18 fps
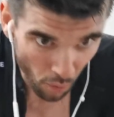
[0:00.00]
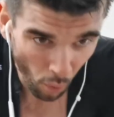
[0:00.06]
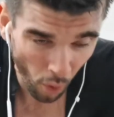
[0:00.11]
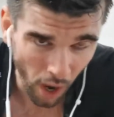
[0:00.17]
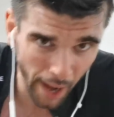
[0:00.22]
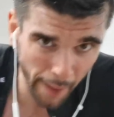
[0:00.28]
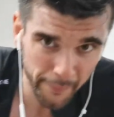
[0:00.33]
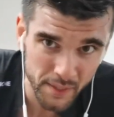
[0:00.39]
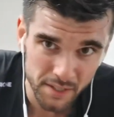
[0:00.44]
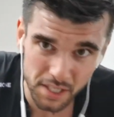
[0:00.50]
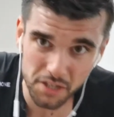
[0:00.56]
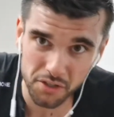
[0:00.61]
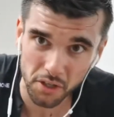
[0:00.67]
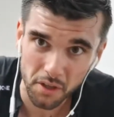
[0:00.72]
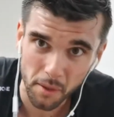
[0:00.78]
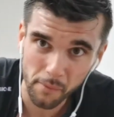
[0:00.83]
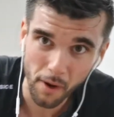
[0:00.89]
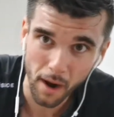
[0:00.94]
what happens is
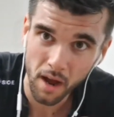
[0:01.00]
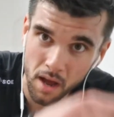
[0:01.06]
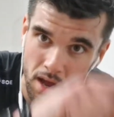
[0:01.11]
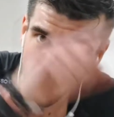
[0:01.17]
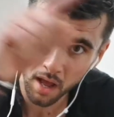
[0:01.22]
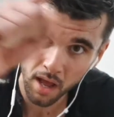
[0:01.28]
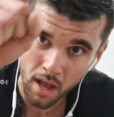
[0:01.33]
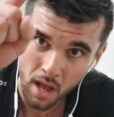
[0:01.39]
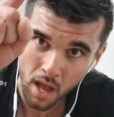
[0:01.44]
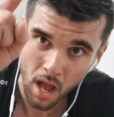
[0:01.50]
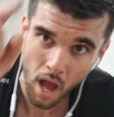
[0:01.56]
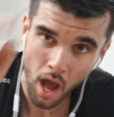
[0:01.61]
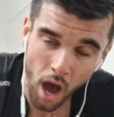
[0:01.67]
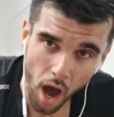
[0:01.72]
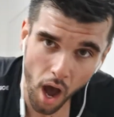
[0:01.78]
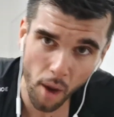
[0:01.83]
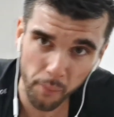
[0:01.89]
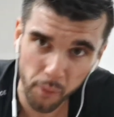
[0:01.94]
on the
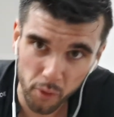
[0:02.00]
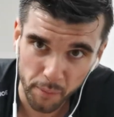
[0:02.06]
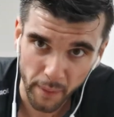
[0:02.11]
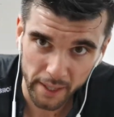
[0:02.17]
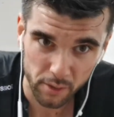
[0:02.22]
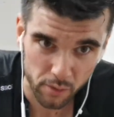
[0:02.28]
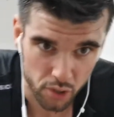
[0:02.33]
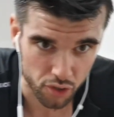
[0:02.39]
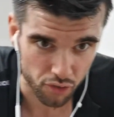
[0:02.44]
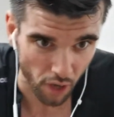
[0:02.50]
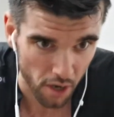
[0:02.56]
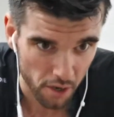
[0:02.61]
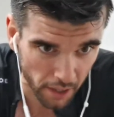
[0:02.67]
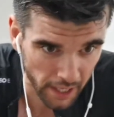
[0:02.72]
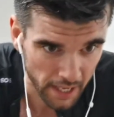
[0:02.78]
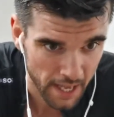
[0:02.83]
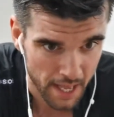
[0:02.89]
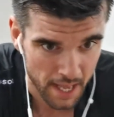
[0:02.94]
upward pedal
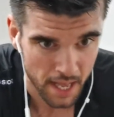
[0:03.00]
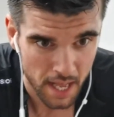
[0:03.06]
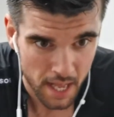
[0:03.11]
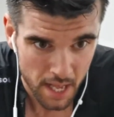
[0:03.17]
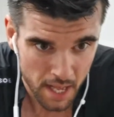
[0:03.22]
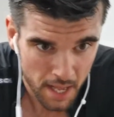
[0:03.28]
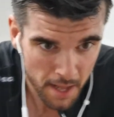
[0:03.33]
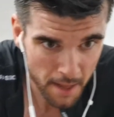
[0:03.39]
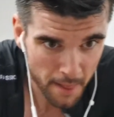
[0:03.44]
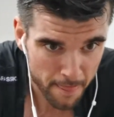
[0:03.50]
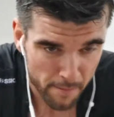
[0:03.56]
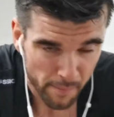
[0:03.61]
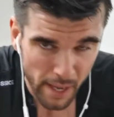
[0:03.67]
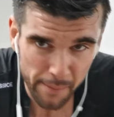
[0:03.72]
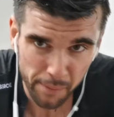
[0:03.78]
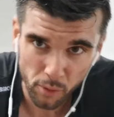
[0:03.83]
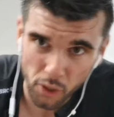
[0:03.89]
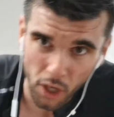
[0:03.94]
stroke,
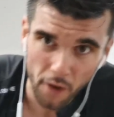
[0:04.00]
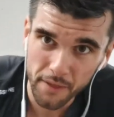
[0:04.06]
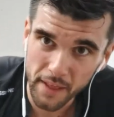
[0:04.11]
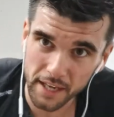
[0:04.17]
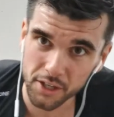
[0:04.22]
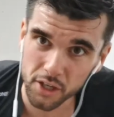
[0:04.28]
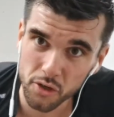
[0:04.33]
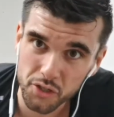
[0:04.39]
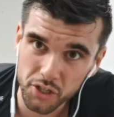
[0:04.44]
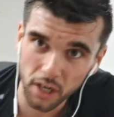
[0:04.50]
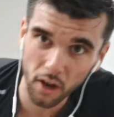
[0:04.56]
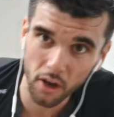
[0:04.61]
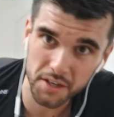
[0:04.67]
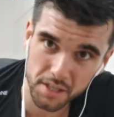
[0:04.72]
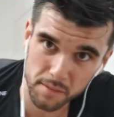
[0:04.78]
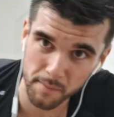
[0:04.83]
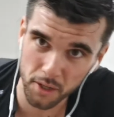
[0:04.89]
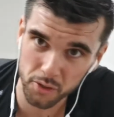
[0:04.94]
people don't then
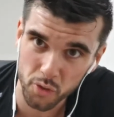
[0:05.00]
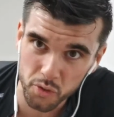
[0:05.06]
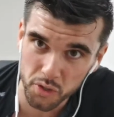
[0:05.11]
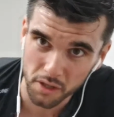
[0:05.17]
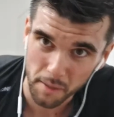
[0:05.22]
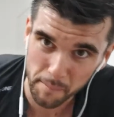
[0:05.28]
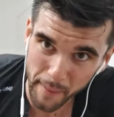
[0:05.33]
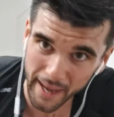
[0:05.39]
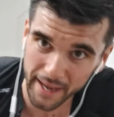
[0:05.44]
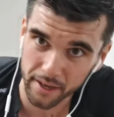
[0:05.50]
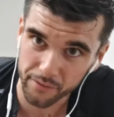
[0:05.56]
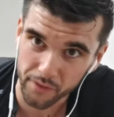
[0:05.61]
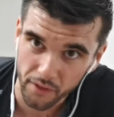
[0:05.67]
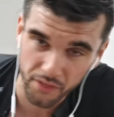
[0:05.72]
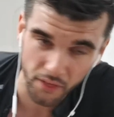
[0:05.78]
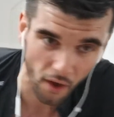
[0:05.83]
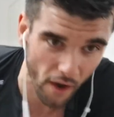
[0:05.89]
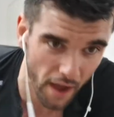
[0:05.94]
utilize the muscles on the back of
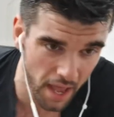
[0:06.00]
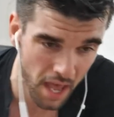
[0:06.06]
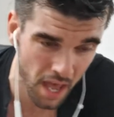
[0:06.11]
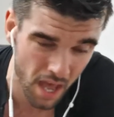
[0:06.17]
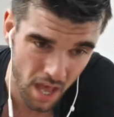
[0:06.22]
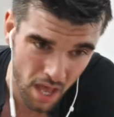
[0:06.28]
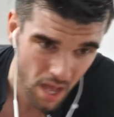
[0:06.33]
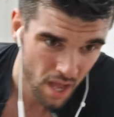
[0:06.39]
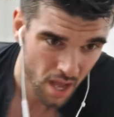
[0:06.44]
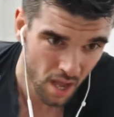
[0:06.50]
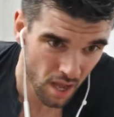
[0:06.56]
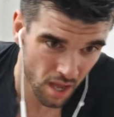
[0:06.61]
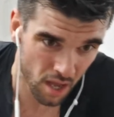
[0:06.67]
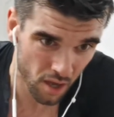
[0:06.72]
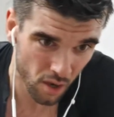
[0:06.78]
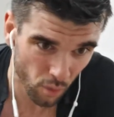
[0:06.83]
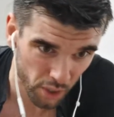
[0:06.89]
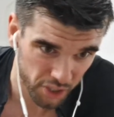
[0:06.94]
the thigh,
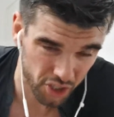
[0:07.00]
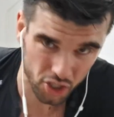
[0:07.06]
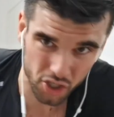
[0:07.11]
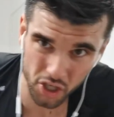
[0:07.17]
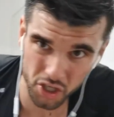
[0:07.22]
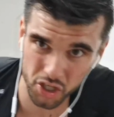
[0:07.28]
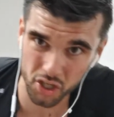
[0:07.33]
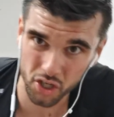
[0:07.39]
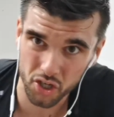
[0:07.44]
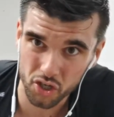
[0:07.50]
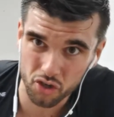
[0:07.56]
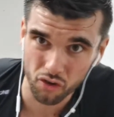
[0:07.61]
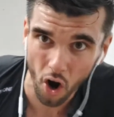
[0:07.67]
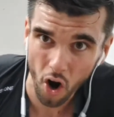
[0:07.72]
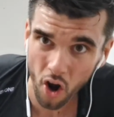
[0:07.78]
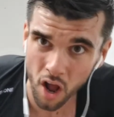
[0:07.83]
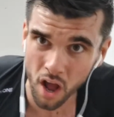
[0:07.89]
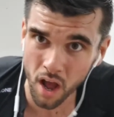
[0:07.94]
which are just as
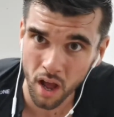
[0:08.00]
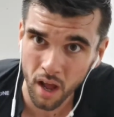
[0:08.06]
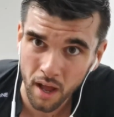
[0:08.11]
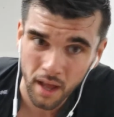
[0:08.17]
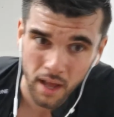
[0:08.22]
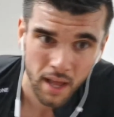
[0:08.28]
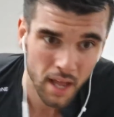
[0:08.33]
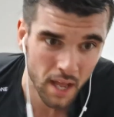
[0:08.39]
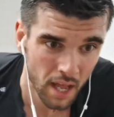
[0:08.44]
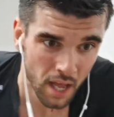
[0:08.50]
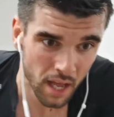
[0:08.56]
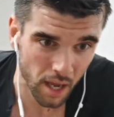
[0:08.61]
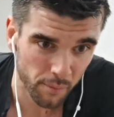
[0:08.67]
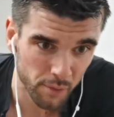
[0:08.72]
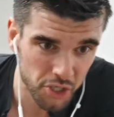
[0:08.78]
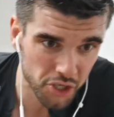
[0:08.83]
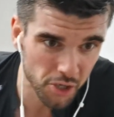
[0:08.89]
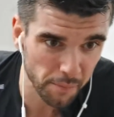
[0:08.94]
strong,
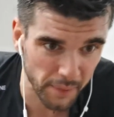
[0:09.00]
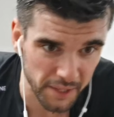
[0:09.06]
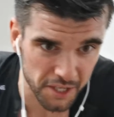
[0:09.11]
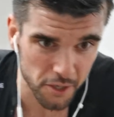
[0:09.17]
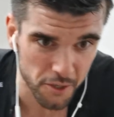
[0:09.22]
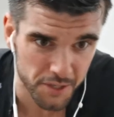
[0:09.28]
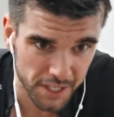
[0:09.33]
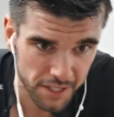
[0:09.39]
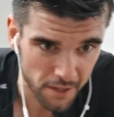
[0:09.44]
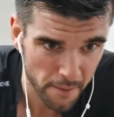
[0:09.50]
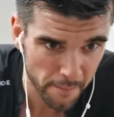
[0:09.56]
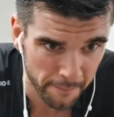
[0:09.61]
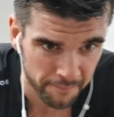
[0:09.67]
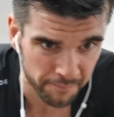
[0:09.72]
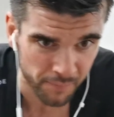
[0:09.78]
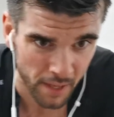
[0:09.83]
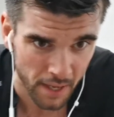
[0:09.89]
and we should be using them